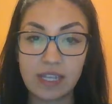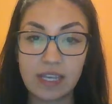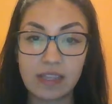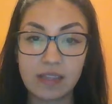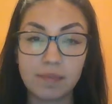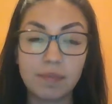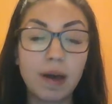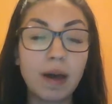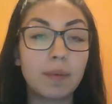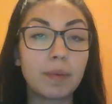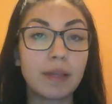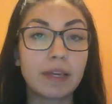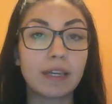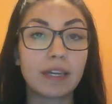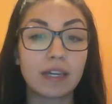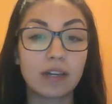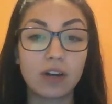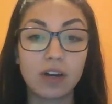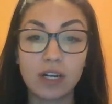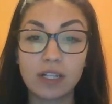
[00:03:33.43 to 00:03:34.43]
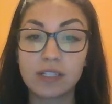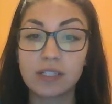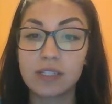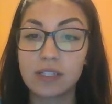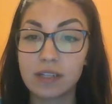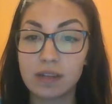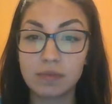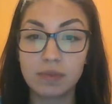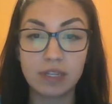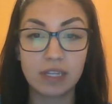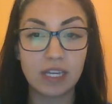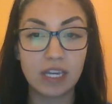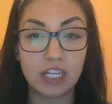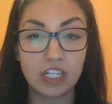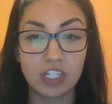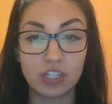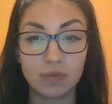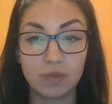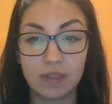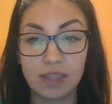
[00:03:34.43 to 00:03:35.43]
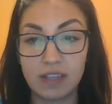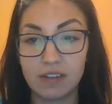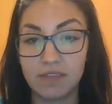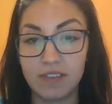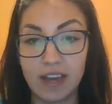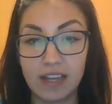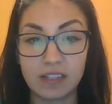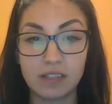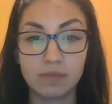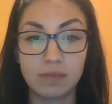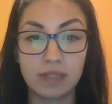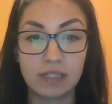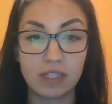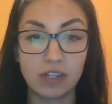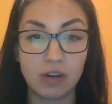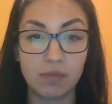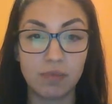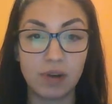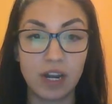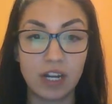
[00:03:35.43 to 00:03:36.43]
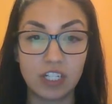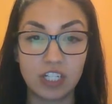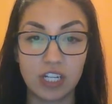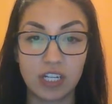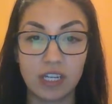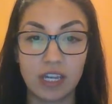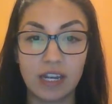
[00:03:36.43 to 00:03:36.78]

and the public in constant communication with advancements in our project